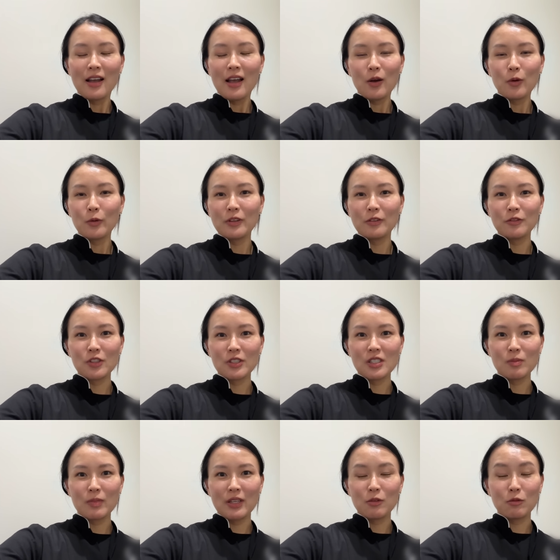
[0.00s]
We've just
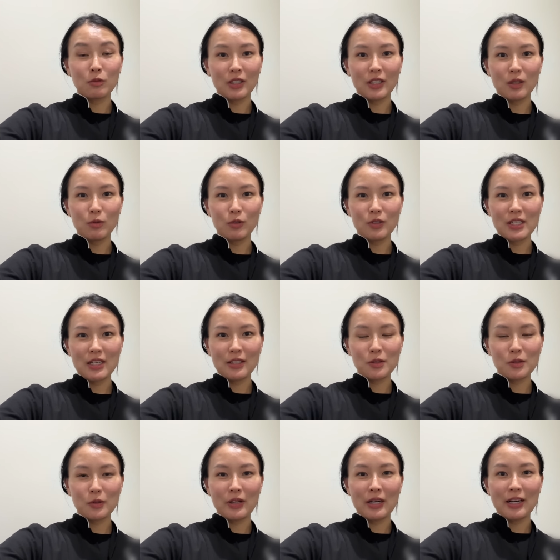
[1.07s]
been really booked out,
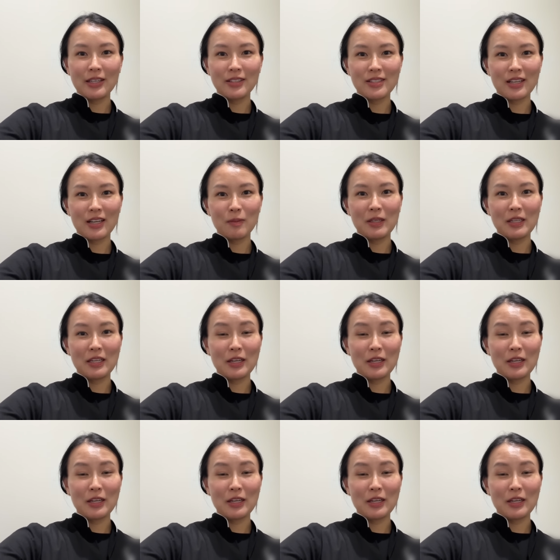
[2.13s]
so I had to come in and